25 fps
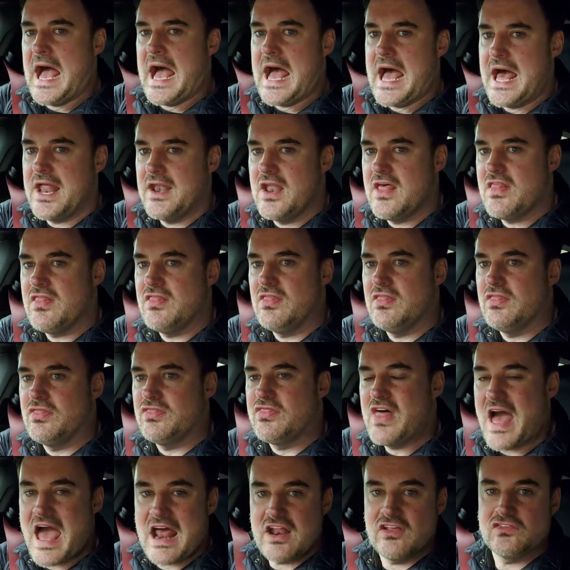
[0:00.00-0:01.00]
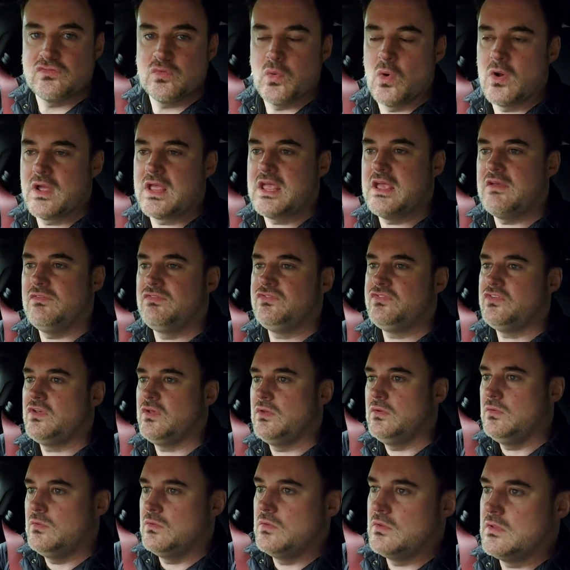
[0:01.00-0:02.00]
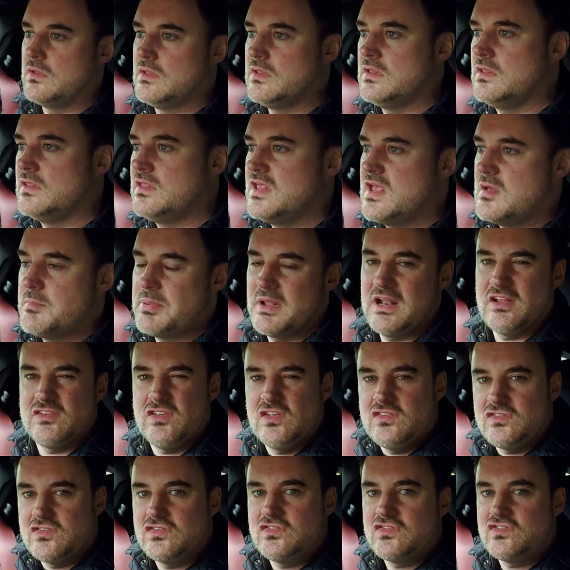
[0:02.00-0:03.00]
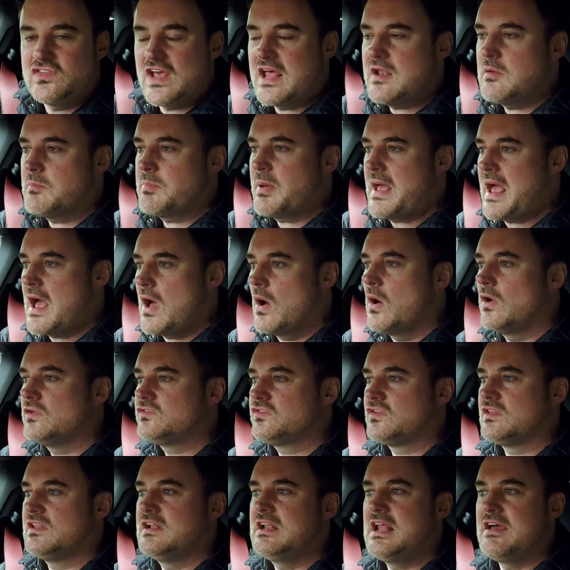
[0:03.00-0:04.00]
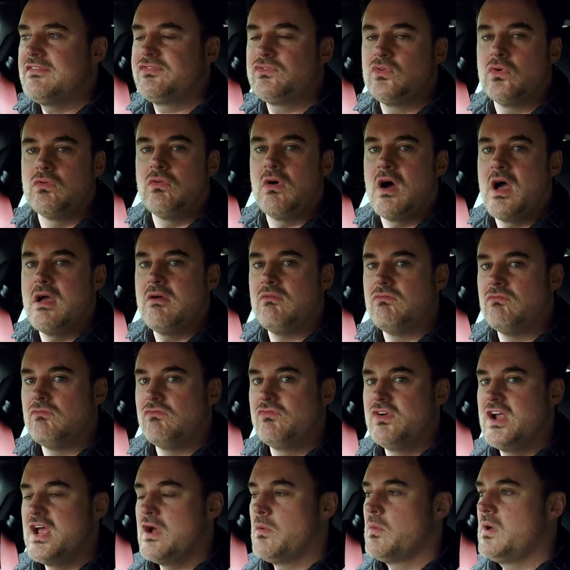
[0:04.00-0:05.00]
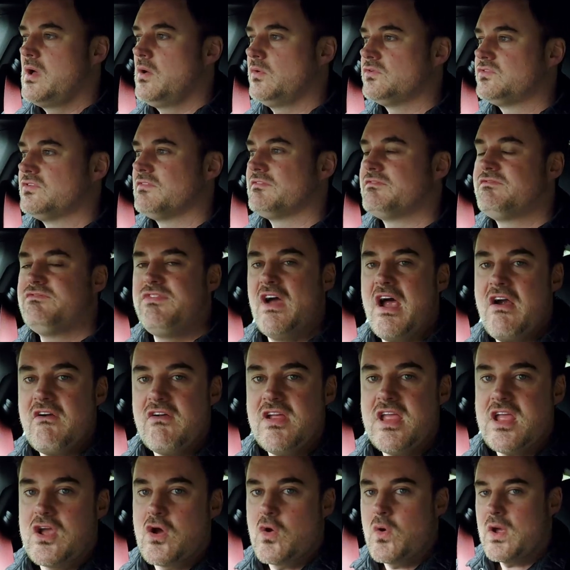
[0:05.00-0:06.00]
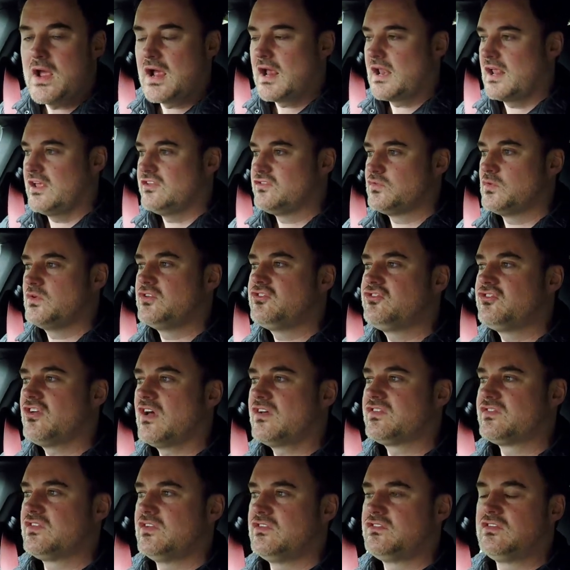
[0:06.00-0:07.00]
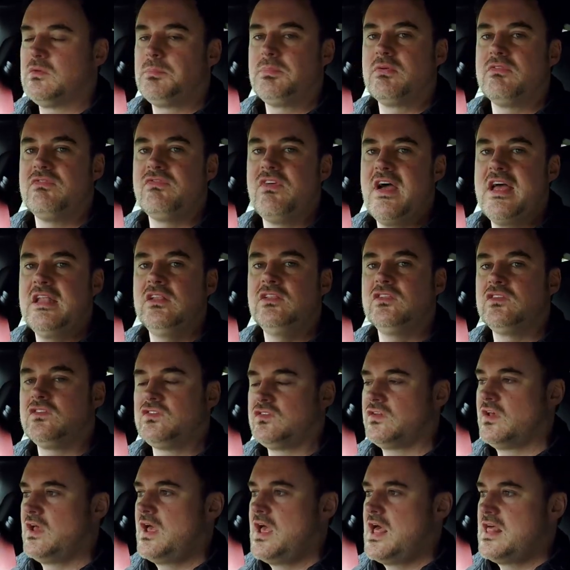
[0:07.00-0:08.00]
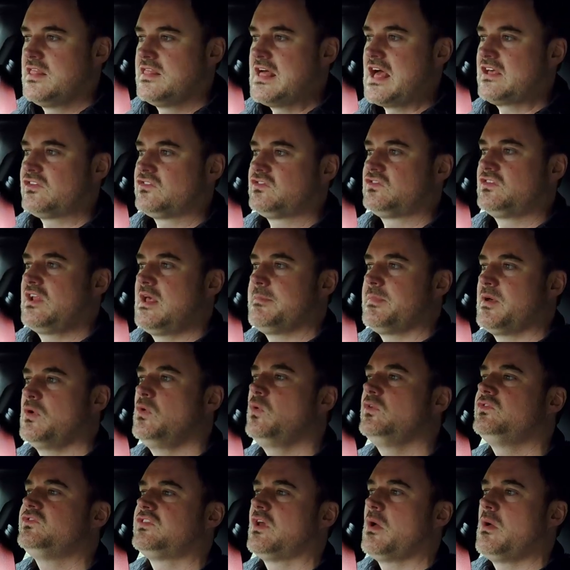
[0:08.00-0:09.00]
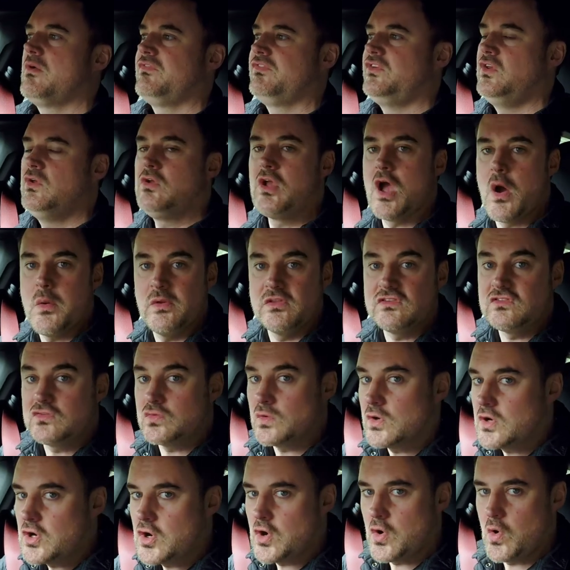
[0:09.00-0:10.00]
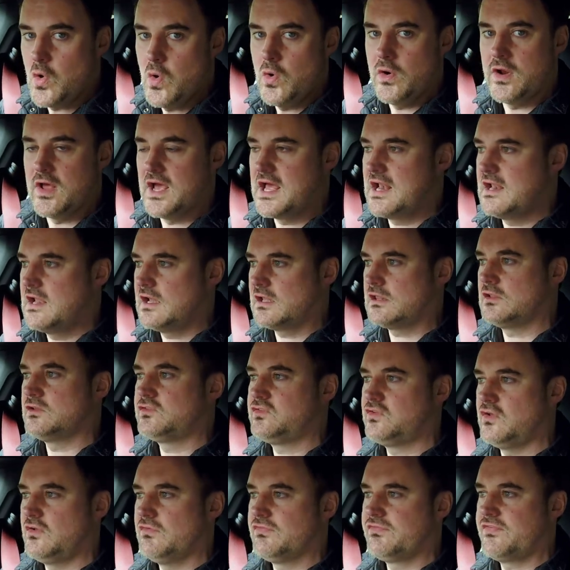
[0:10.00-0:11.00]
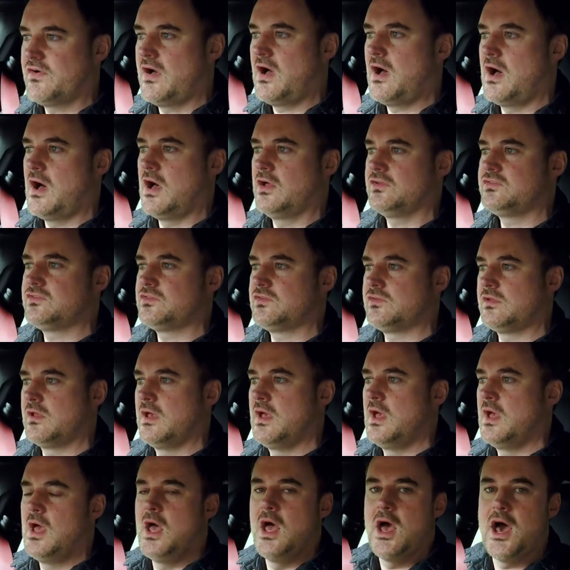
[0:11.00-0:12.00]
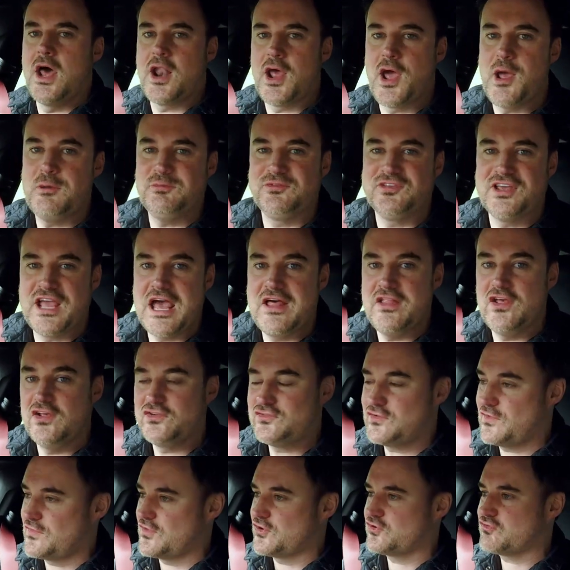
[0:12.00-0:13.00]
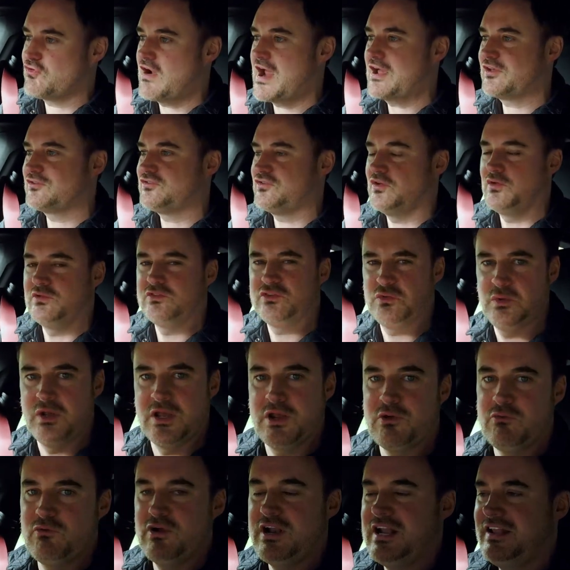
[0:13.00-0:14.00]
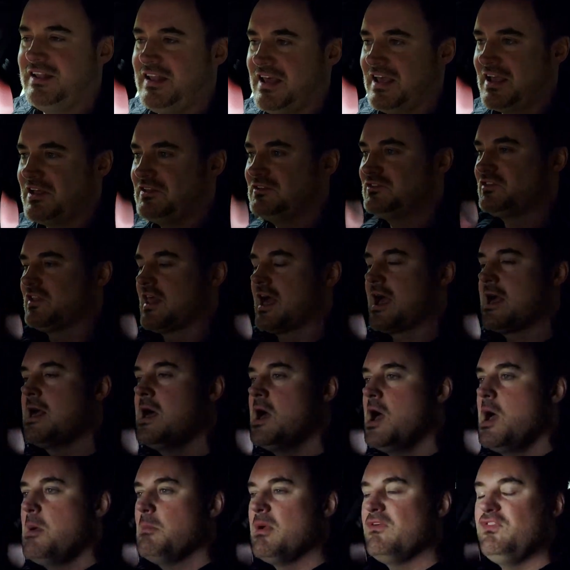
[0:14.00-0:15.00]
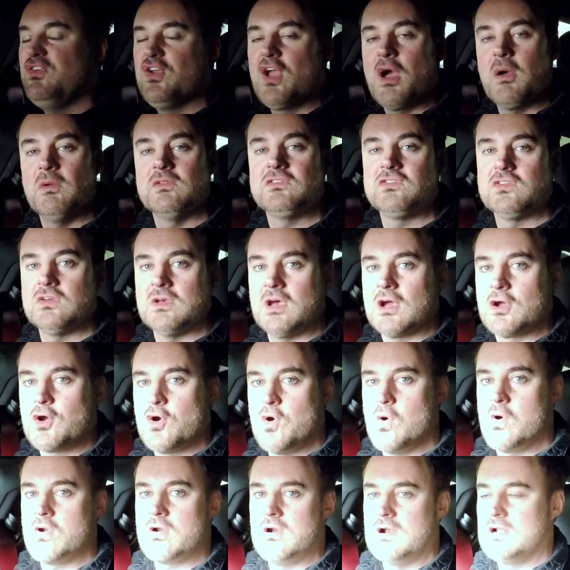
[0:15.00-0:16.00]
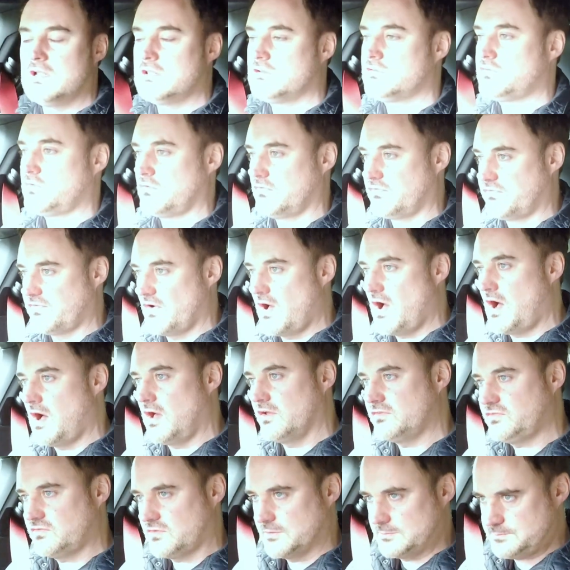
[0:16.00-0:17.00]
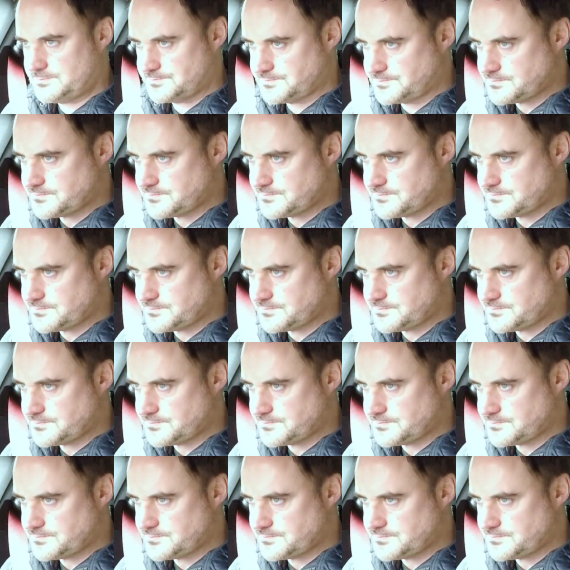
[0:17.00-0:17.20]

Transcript: And that is what gives you the ability to send power to the left or right rear wheels very quickly to adjust it to prevent that slip. And also, if you go into a corner a little too fast, and I hope to get this on the track soon so we can really dig into that, but if you go into a corner a little too fast,